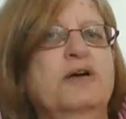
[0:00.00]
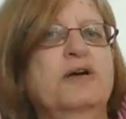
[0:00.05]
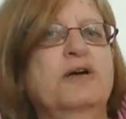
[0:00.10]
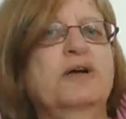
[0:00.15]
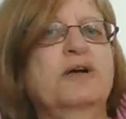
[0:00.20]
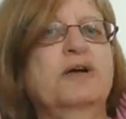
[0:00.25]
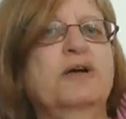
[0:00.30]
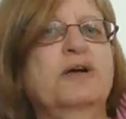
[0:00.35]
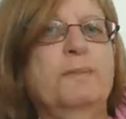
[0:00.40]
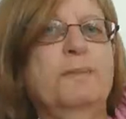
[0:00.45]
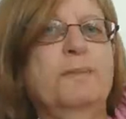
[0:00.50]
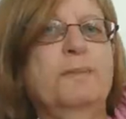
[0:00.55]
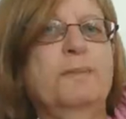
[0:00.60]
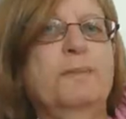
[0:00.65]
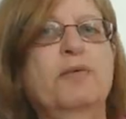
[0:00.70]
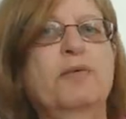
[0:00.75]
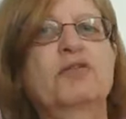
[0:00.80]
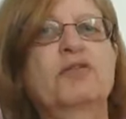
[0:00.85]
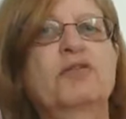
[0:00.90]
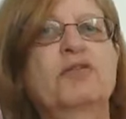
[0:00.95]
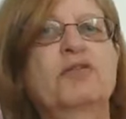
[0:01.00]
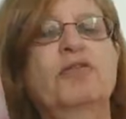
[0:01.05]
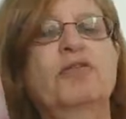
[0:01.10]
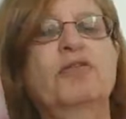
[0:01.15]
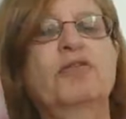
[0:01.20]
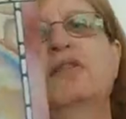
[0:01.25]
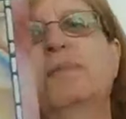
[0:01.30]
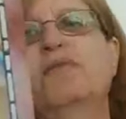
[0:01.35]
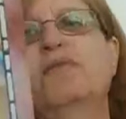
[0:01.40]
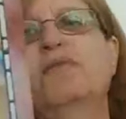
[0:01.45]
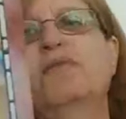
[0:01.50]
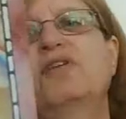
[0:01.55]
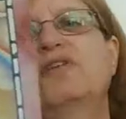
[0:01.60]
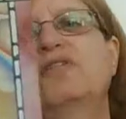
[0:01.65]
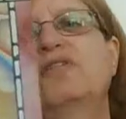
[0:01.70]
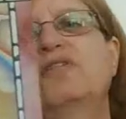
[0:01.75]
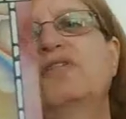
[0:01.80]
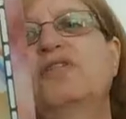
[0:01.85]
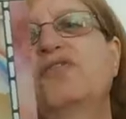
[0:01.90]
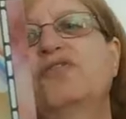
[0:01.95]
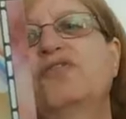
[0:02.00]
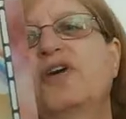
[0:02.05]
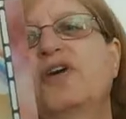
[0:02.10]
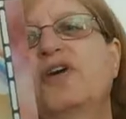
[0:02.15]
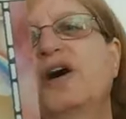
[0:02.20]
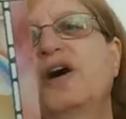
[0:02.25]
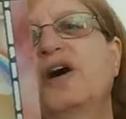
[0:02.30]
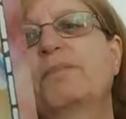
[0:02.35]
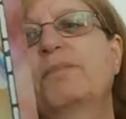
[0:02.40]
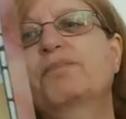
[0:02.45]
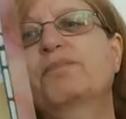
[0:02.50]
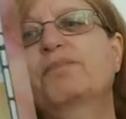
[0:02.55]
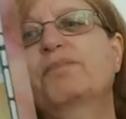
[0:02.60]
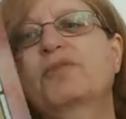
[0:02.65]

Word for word: blew up with the the, the mountains of um,